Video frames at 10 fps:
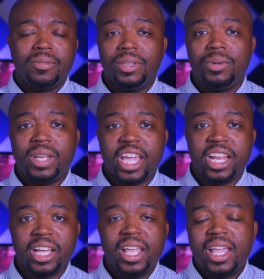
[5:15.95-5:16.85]
view
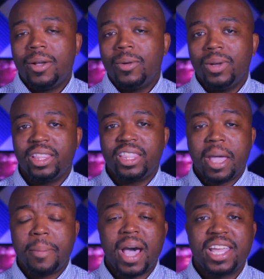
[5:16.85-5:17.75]
data with
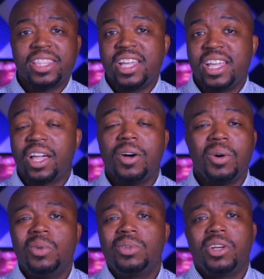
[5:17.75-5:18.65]
that Python
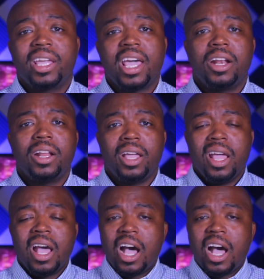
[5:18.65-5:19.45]
code. So it kind of,